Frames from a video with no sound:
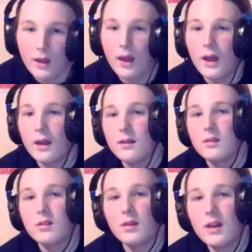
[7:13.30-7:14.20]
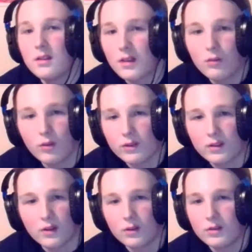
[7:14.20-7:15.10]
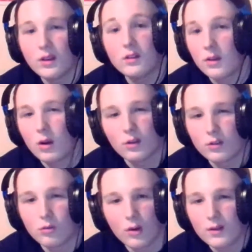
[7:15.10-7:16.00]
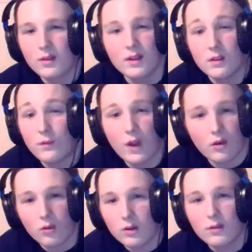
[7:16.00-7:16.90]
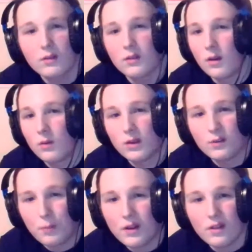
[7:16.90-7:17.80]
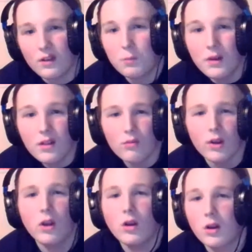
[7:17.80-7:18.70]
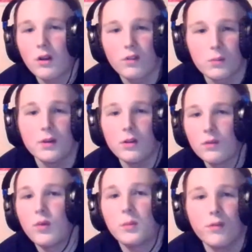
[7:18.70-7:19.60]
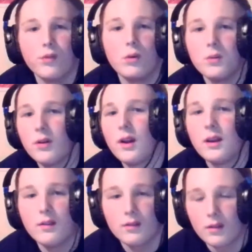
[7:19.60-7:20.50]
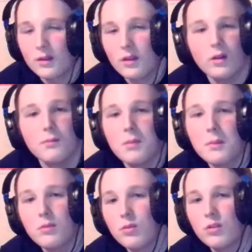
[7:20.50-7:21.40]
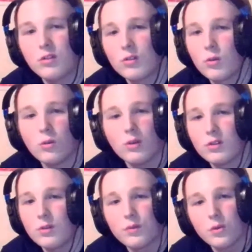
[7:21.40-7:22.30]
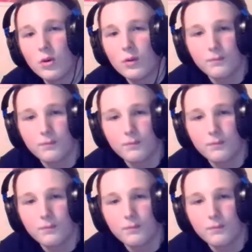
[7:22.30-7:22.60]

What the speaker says: And his in-ring skills is honestly great. He's a veteran, so he's been in the ring long enough to be a good in-ring performer, and Bobby Roode is just glorious overall.